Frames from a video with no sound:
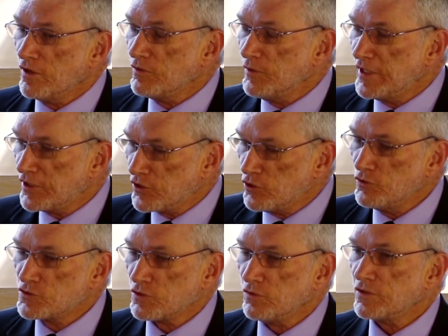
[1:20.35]
get
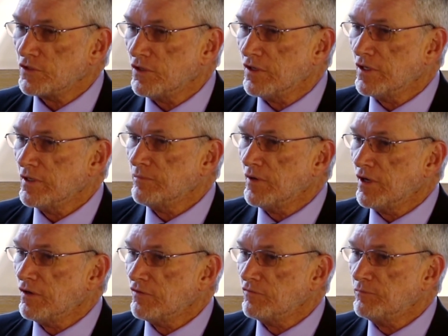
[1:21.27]
accused all the time
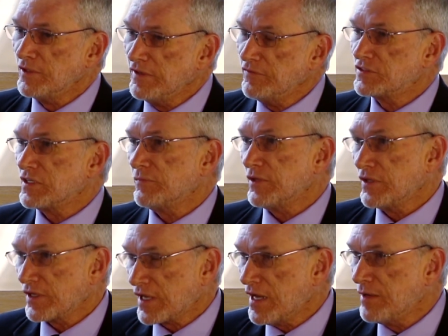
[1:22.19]
of believing something
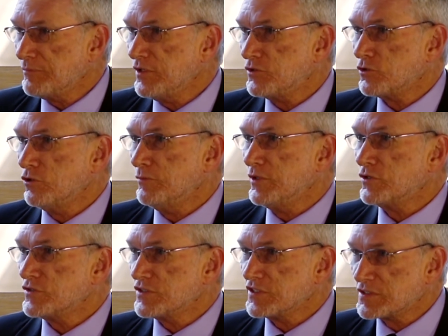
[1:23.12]
that can't be true
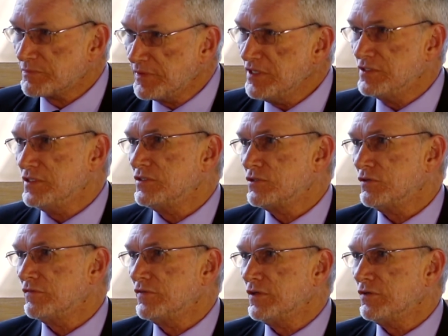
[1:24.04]
because the species
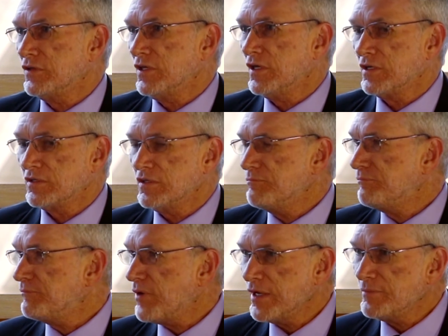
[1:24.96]
couldn't fit on the ark. The
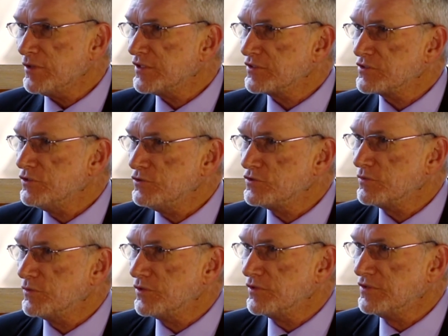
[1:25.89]
Bible doesn't use
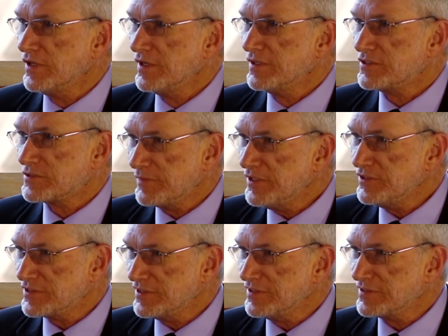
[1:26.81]
the word
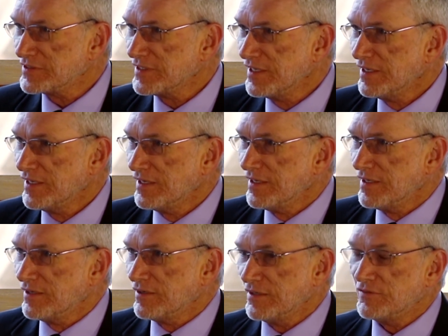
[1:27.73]
species.
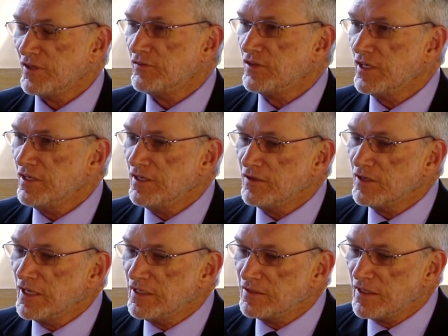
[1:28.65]

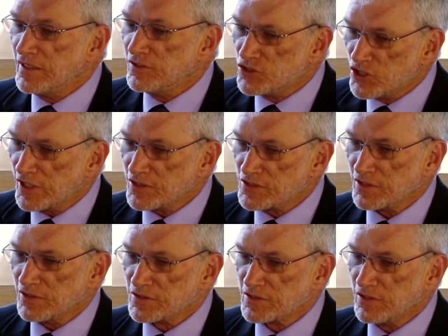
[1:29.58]
In
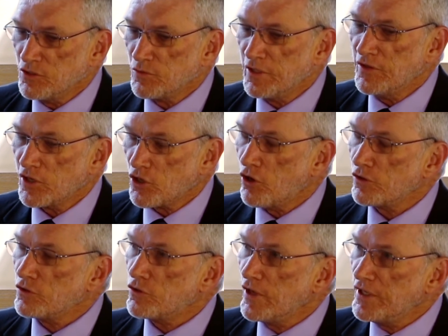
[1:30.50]
Genesis, you read that
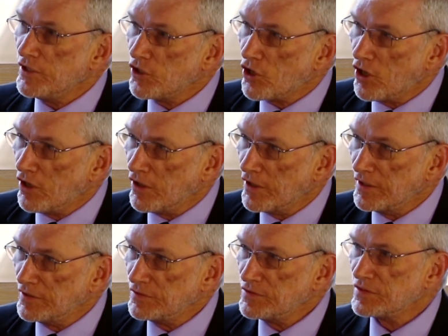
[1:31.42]
God created
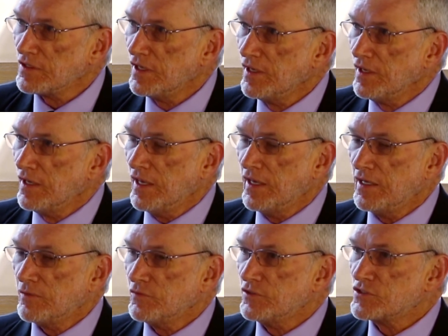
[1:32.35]
kinds, and
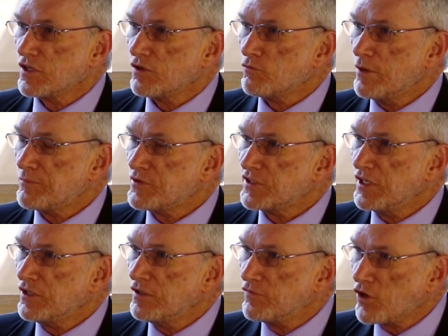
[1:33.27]
it was
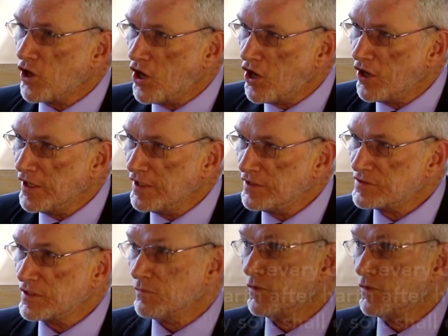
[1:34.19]
representative kinds that